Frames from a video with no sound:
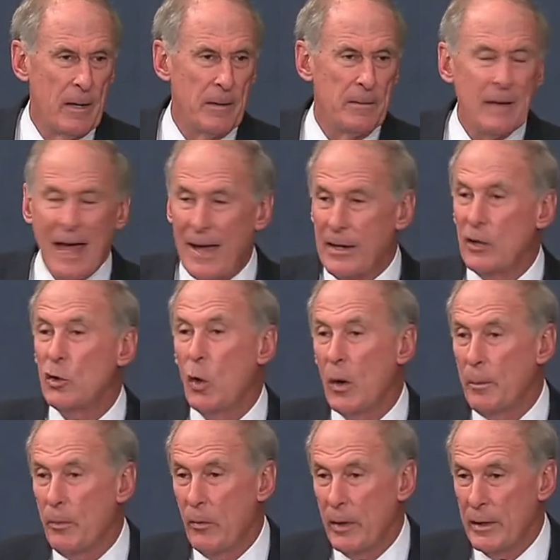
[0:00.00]
not
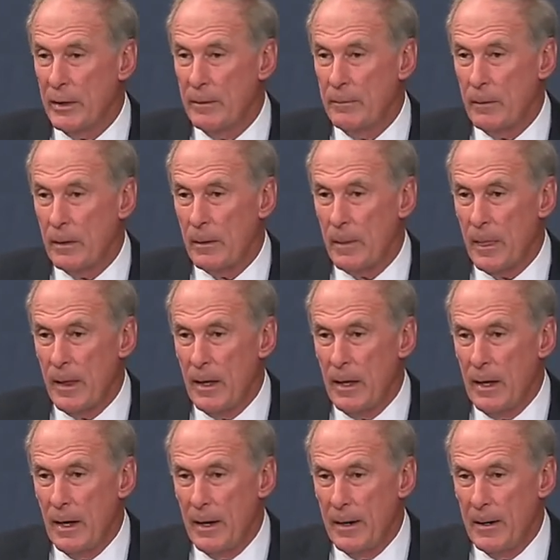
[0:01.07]
incorporated.
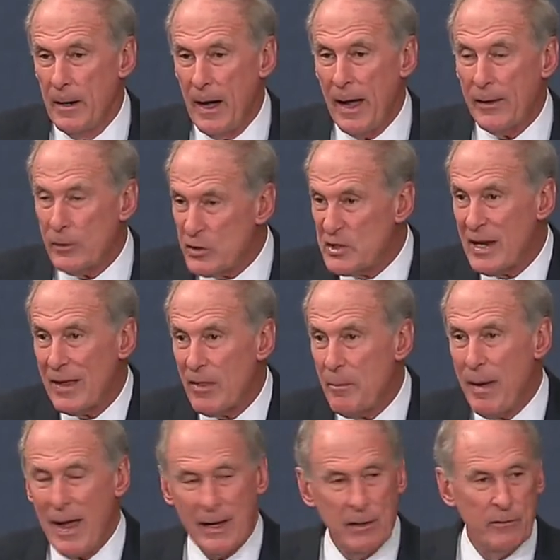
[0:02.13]
I understand the
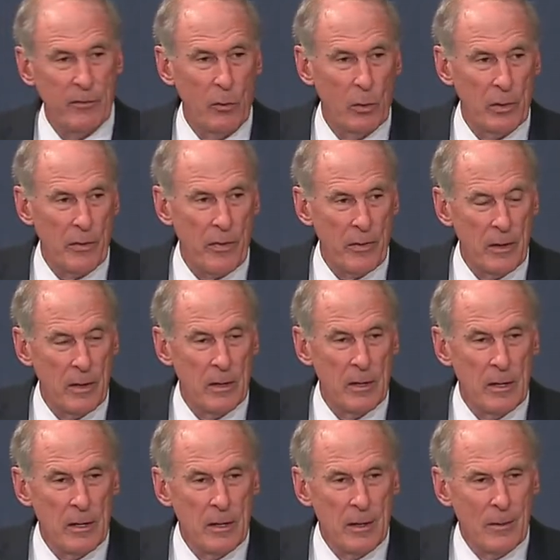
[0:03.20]
back and forth.
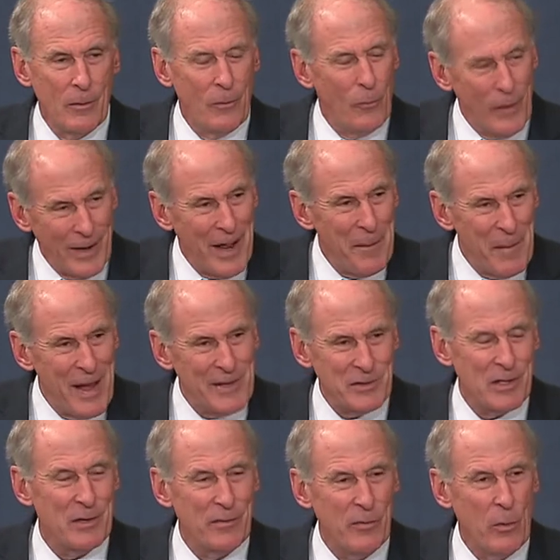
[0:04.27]
What I'm
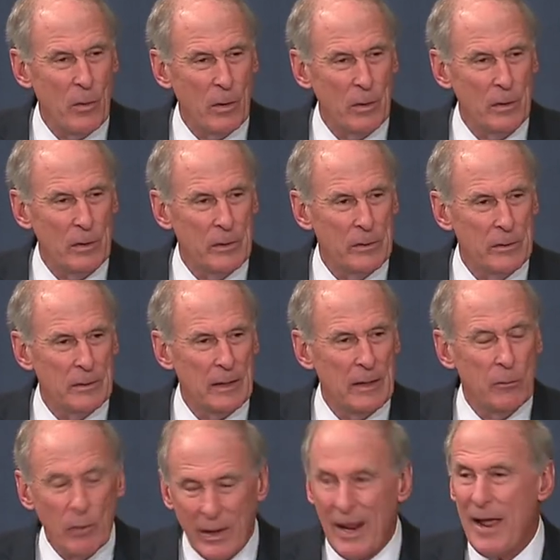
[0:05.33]
asking for,
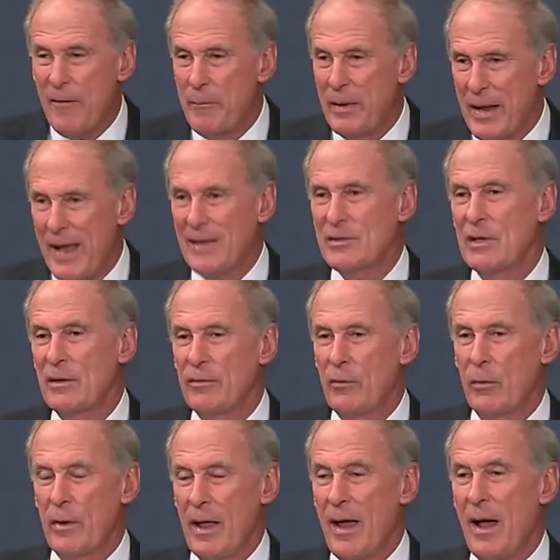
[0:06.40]
and what I have been asking
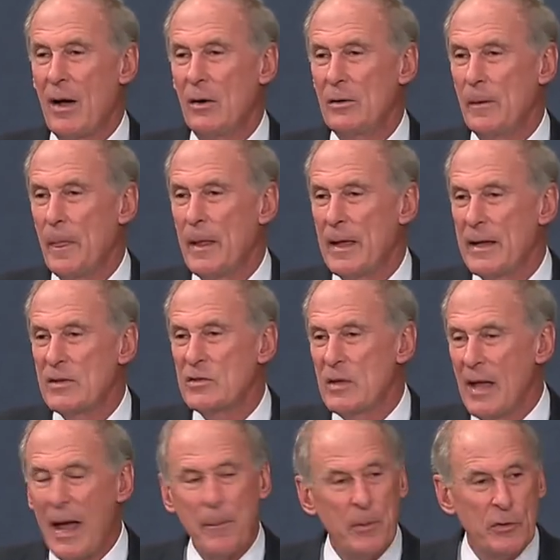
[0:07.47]
for now, is
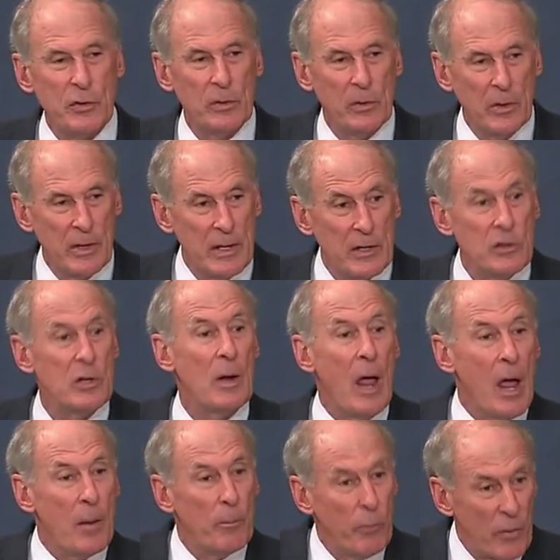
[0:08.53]
the opportunity to
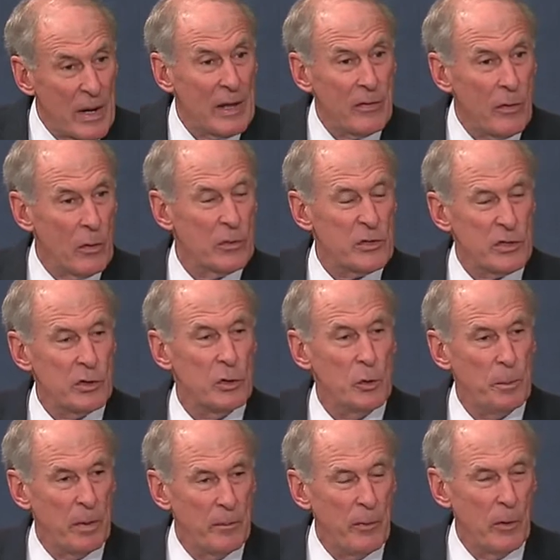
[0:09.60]
bring those two
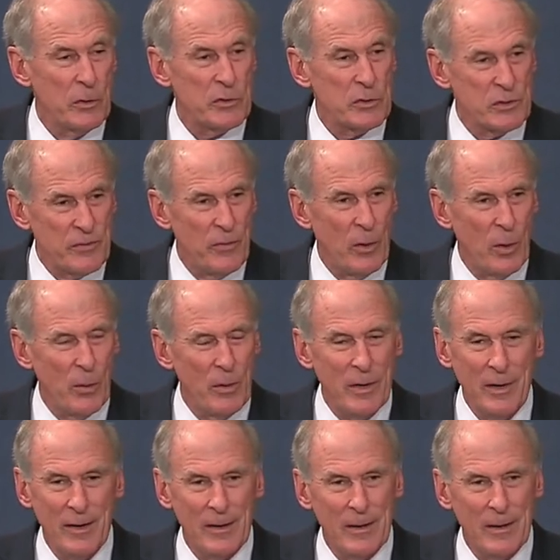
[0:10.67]
proposals forward,